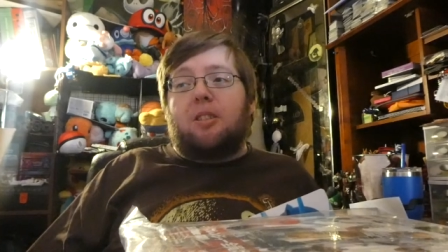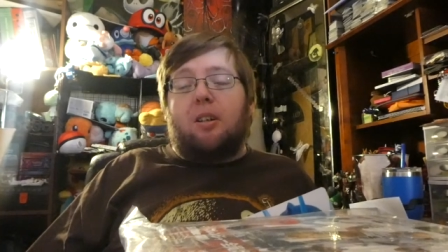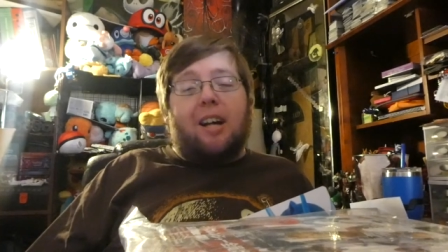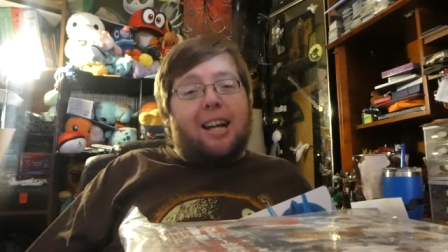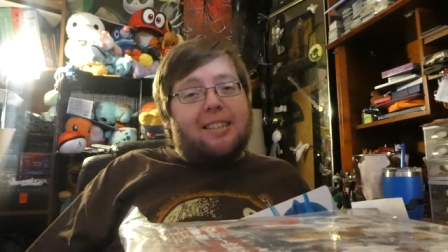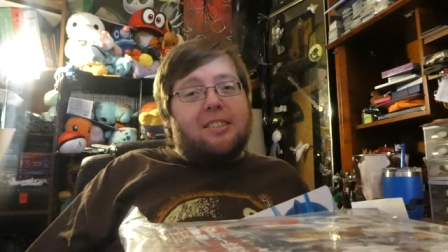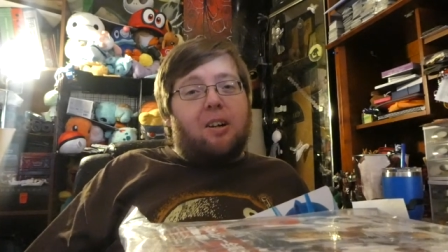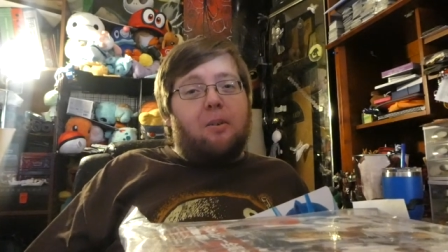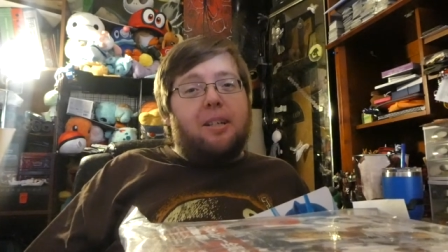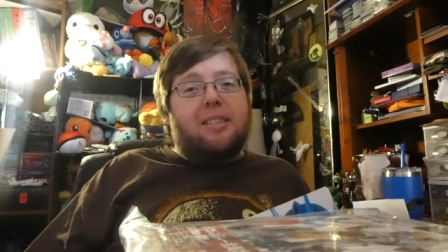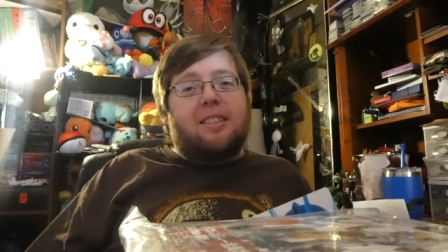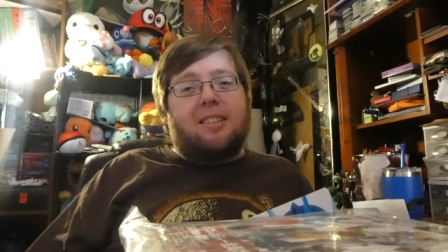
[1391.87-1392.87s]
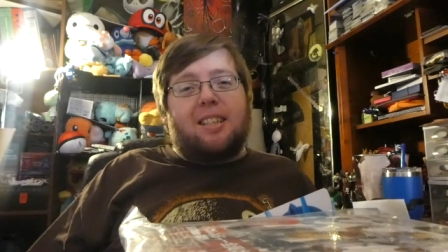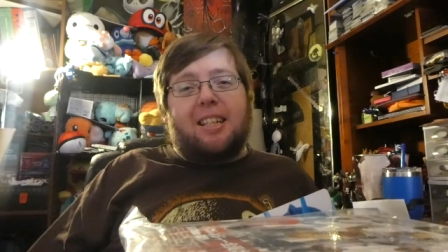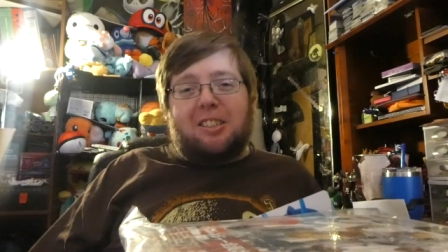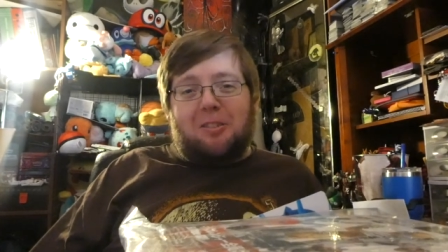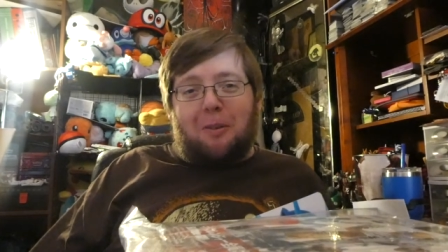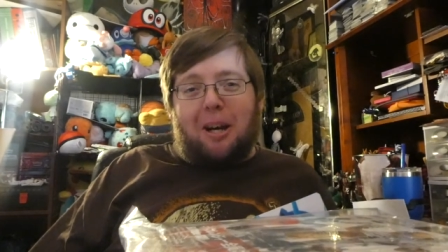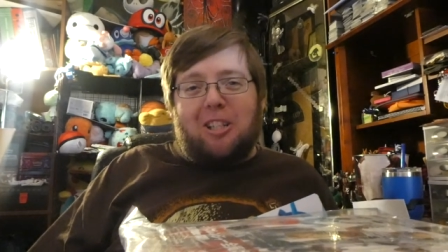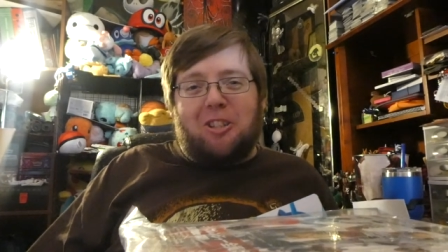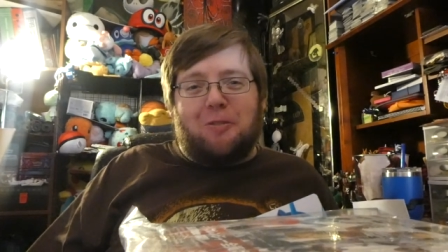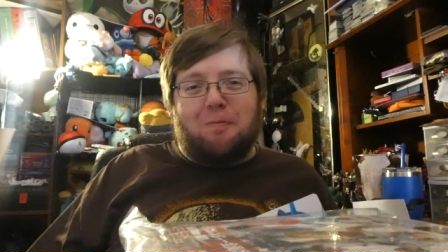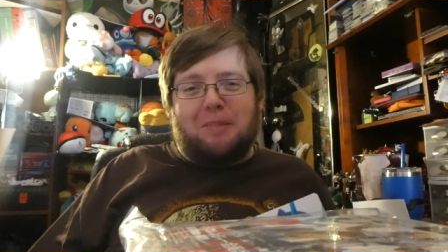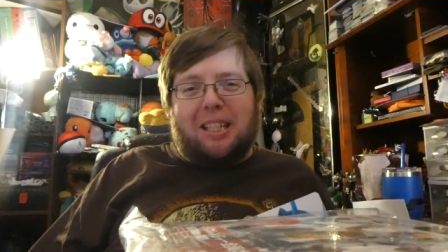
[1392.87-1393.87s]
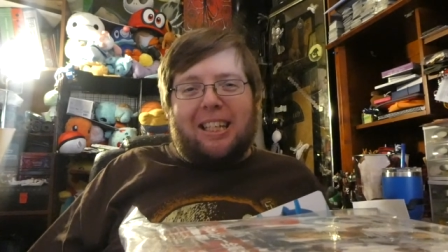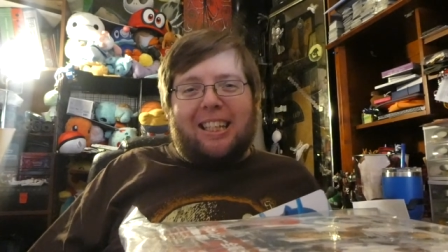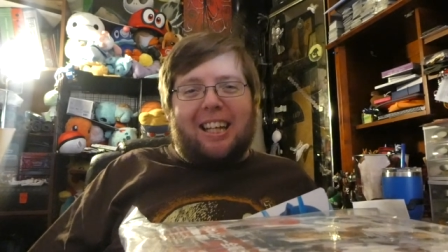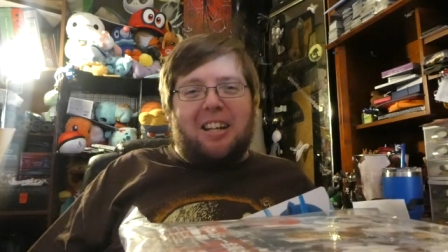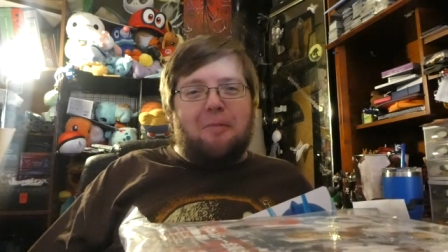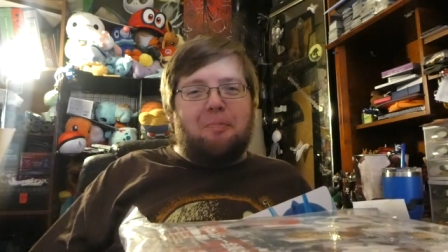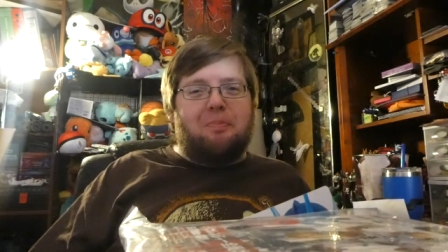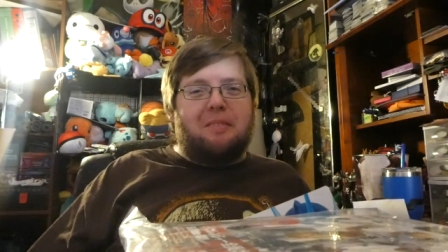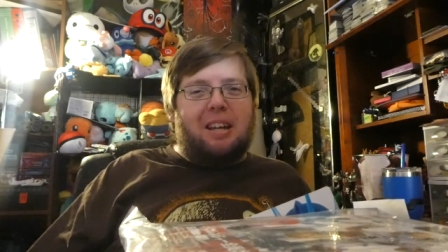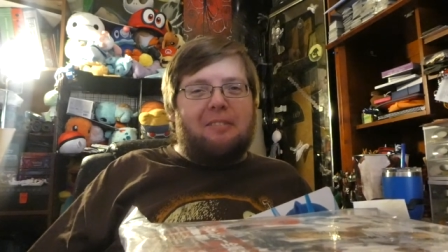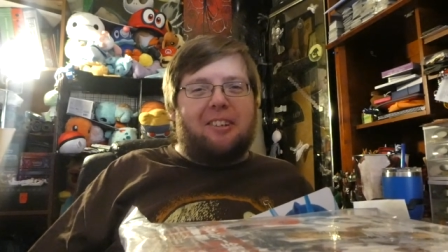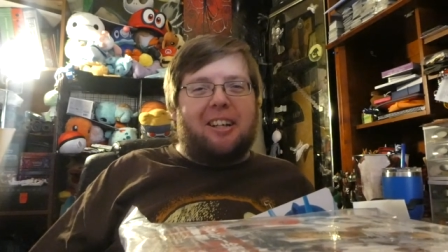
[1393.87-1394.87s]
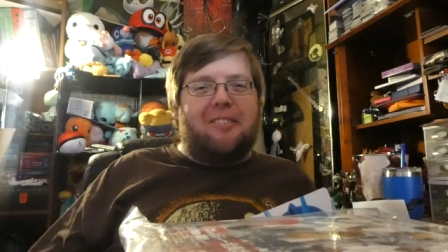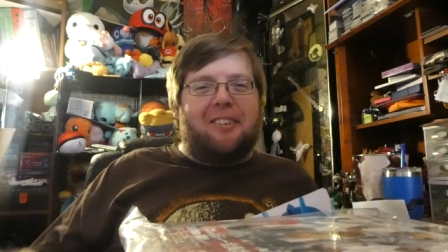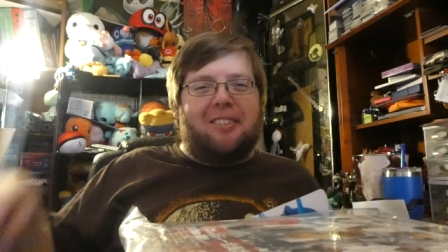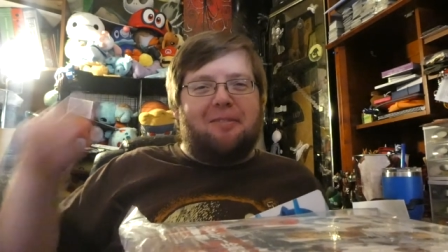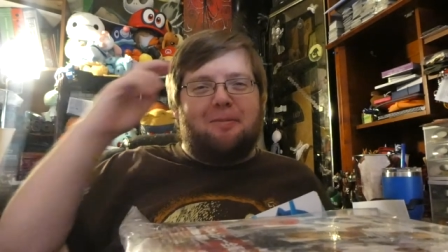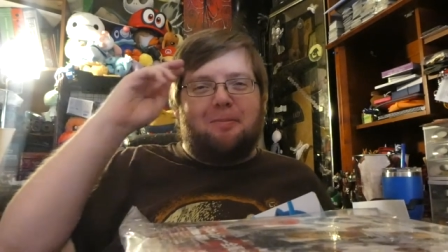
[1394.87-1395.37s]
So as always, thanks for watching, take care, and have a great one.